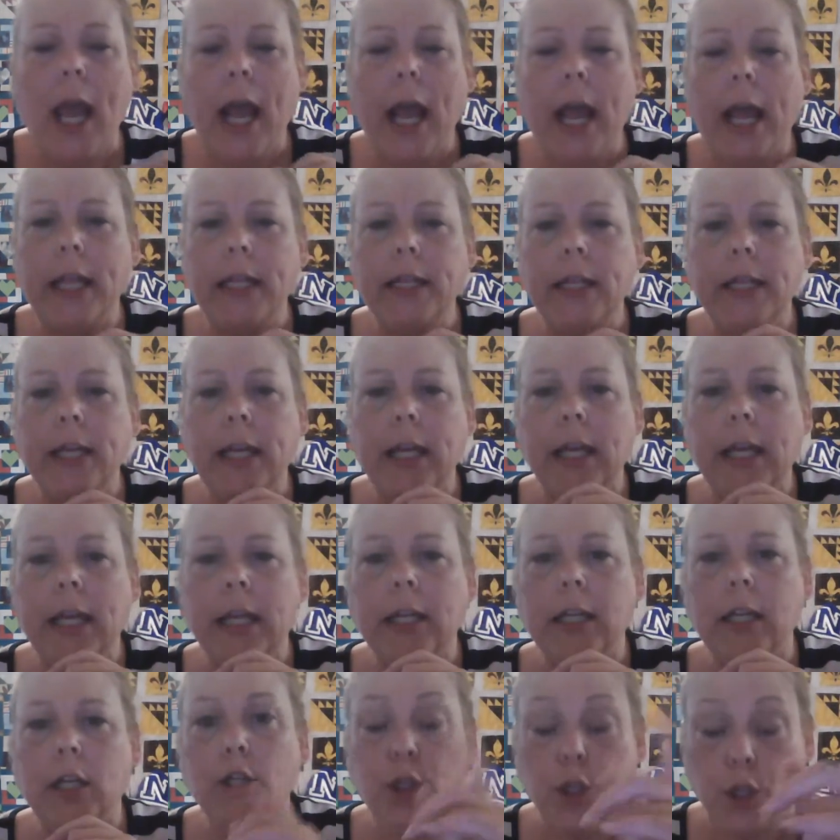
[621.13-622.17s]
And
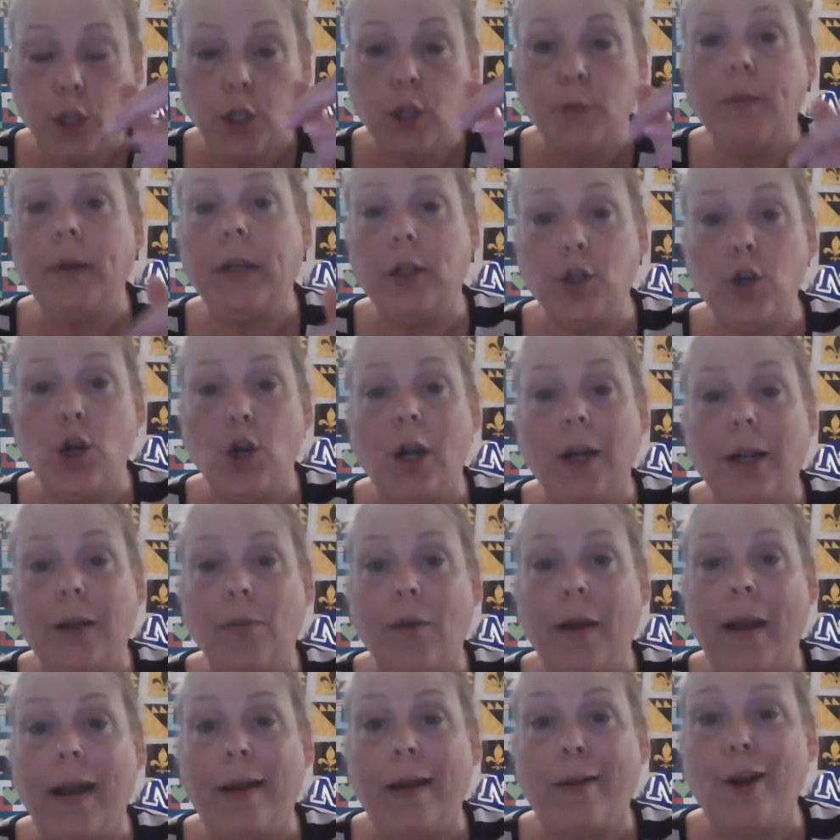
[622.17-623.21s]
then Snoopy and Charlie
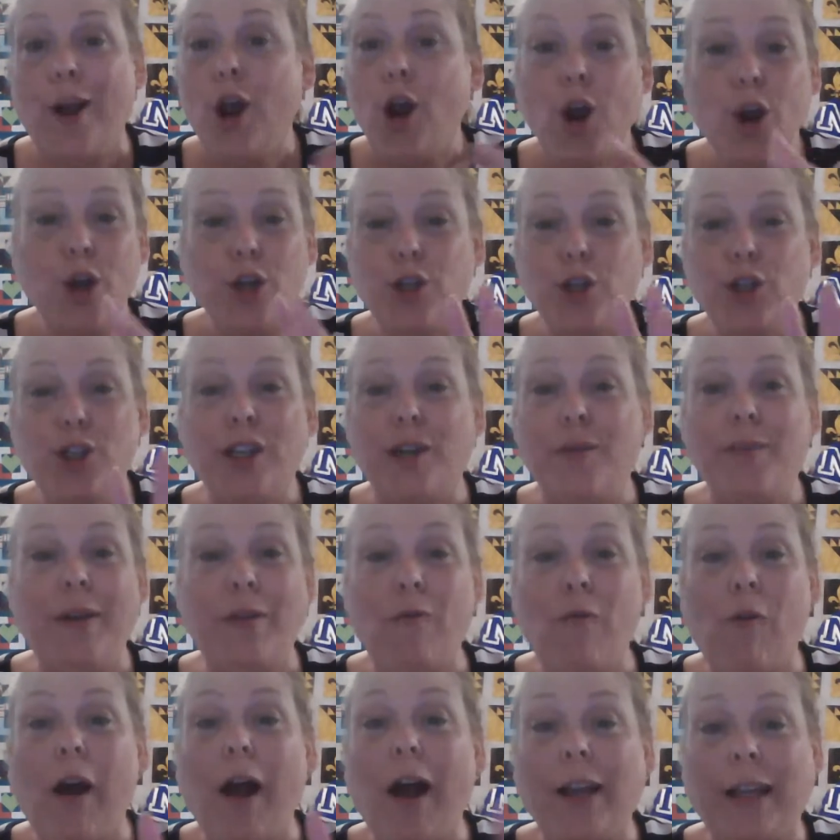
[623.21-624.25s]
Brown are just going to be
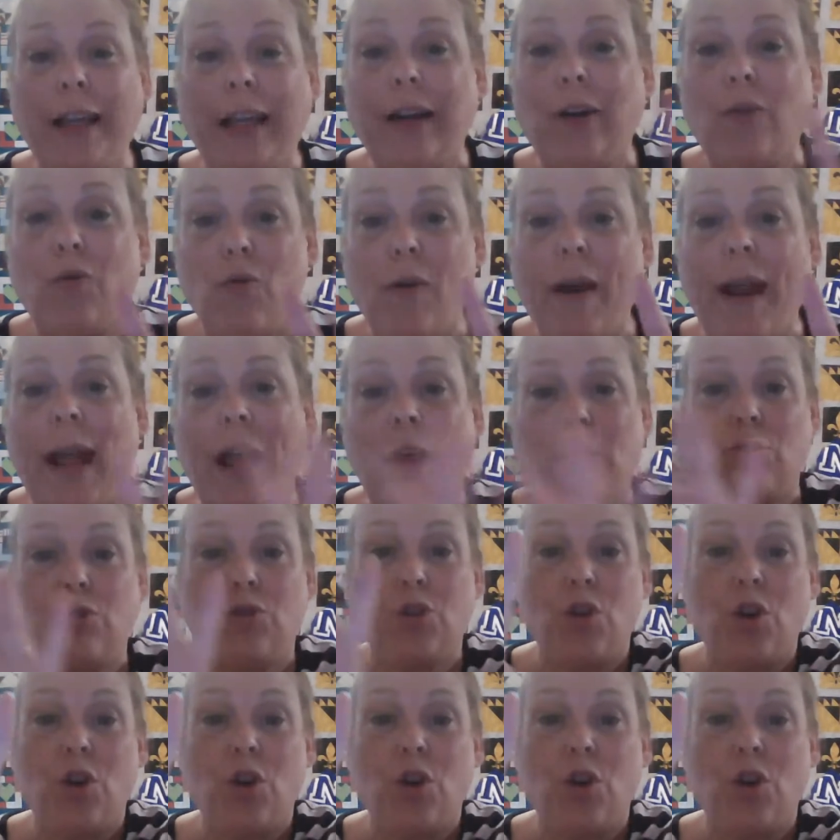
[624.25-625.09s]
walking around.